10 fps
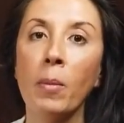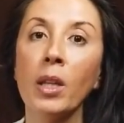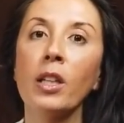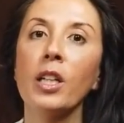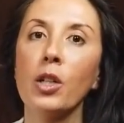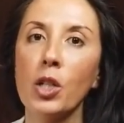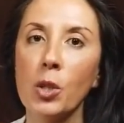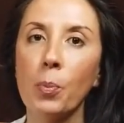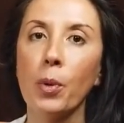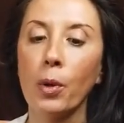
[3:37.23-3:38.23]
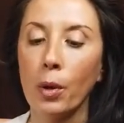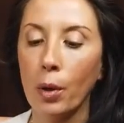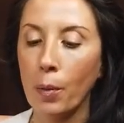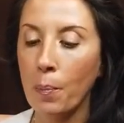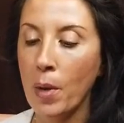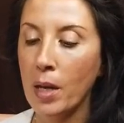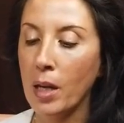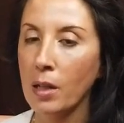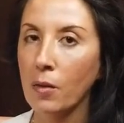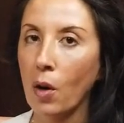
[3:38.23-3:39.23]
milliliters per
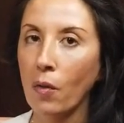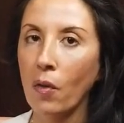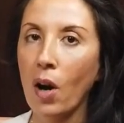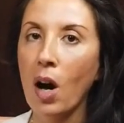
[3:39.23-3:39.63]
minute of